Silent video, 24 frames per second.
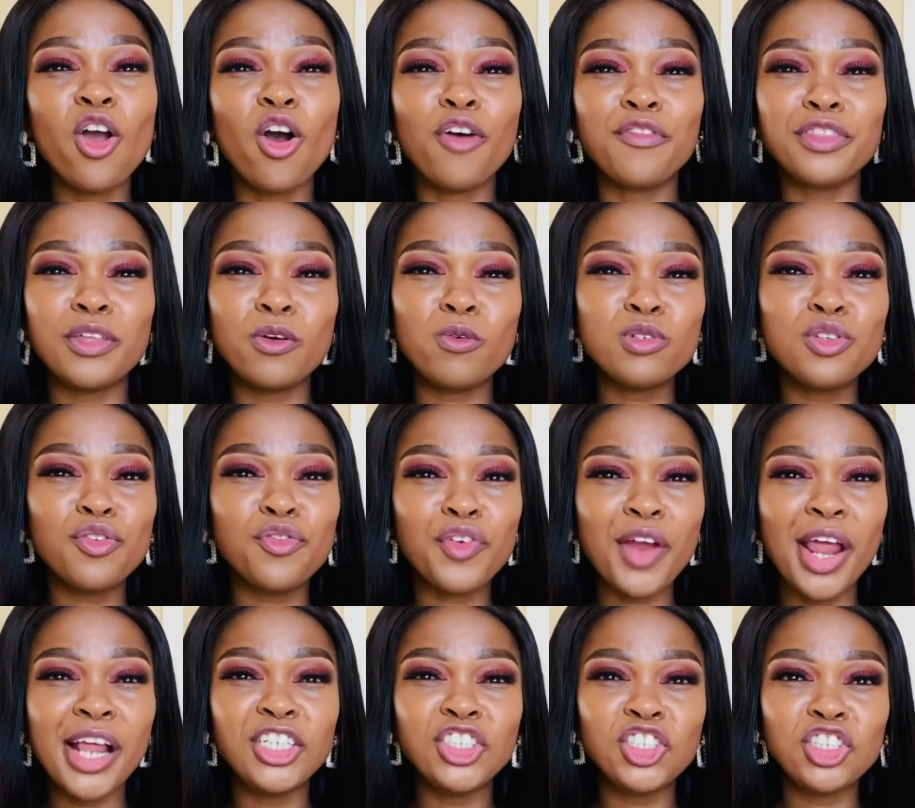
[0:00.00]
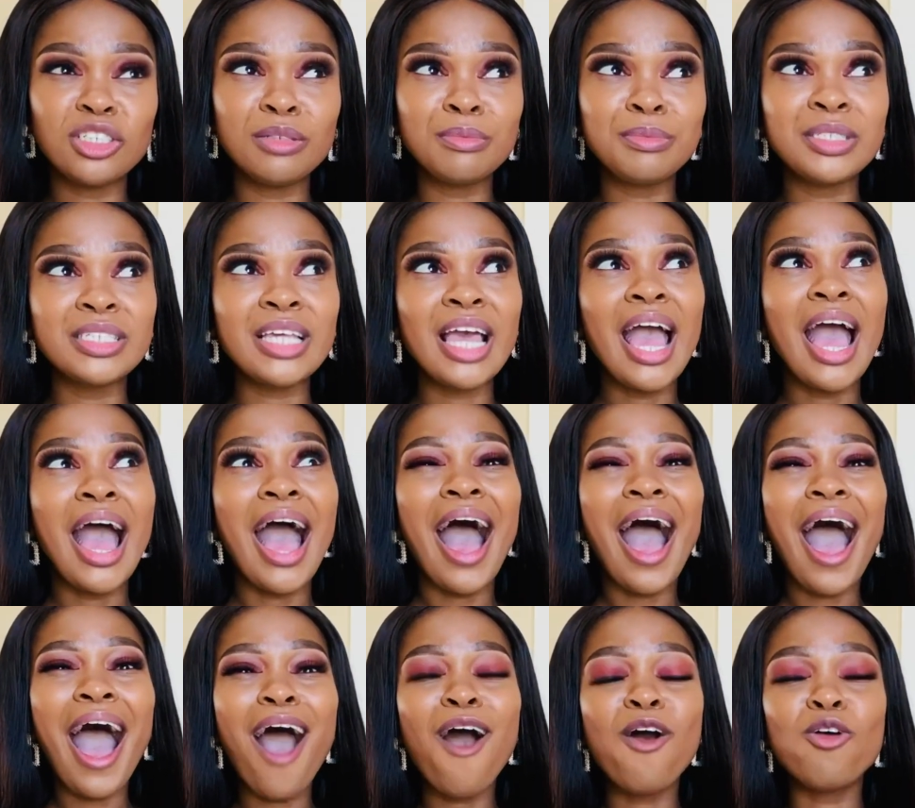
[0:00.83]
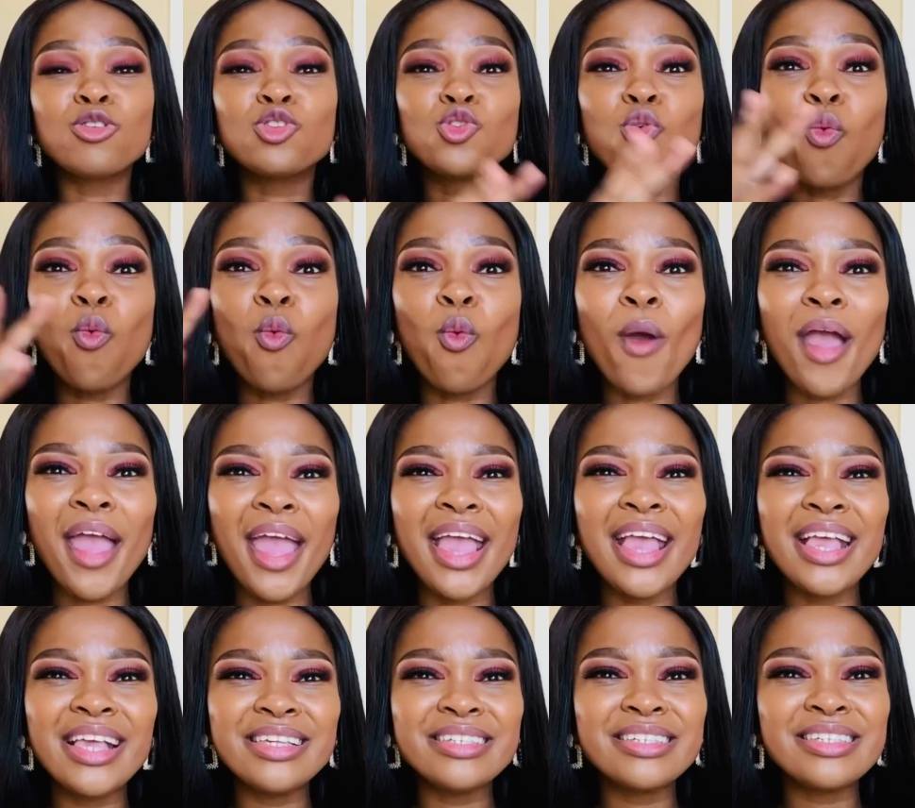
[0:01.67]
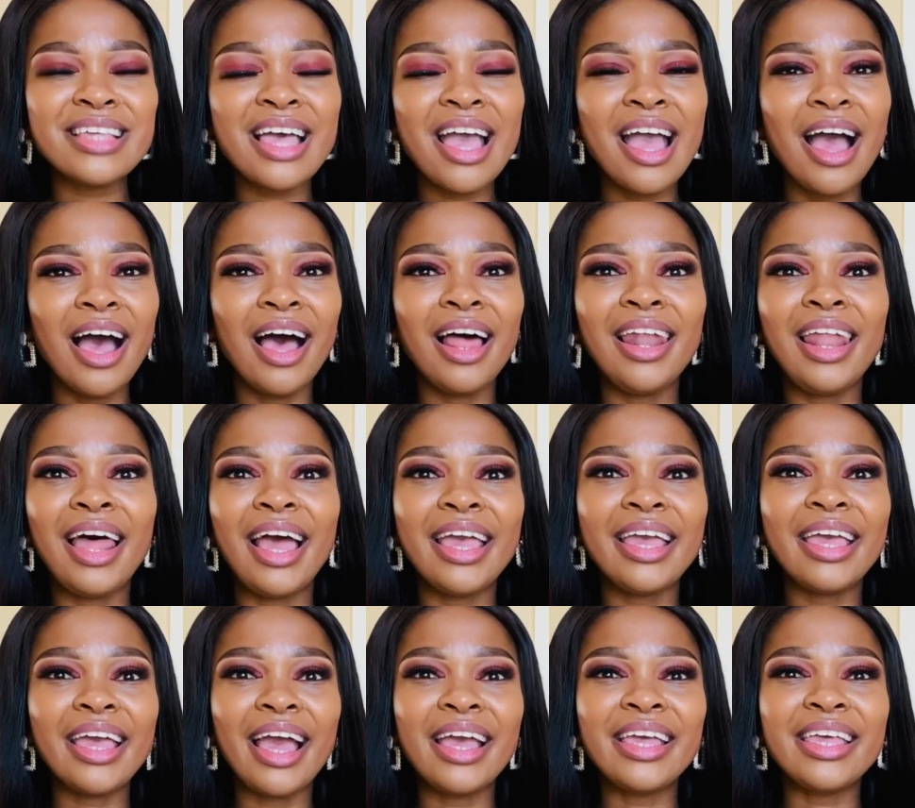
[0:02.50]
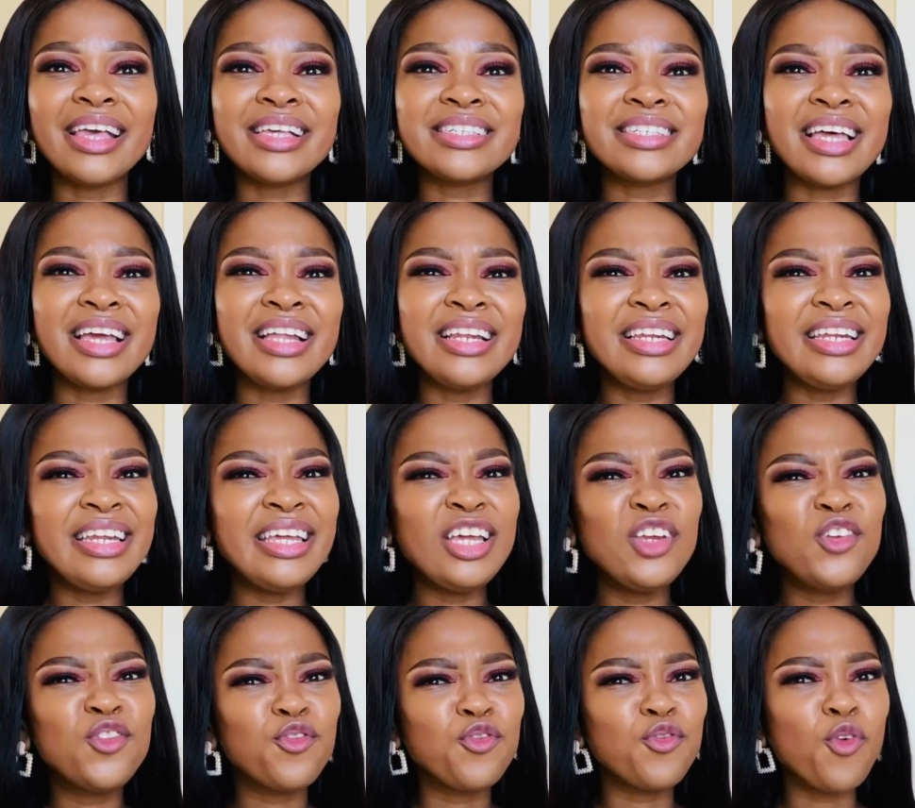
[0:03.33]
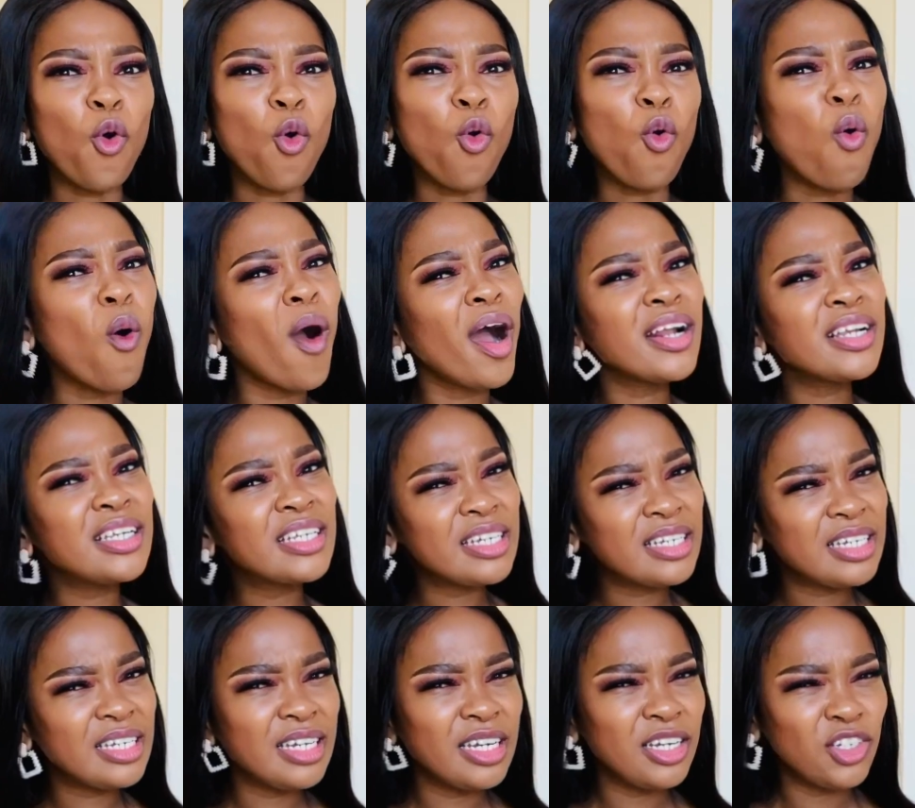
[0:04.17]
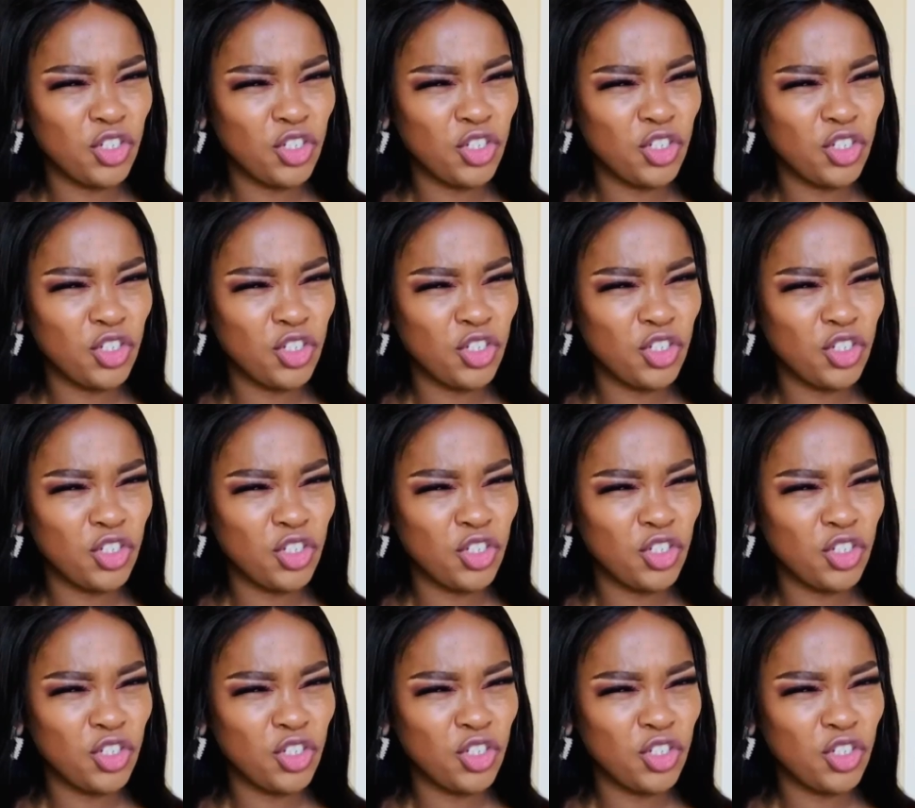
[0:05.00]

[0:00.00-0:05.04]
of those friendships outweighs, like, I guess, a need for quantity.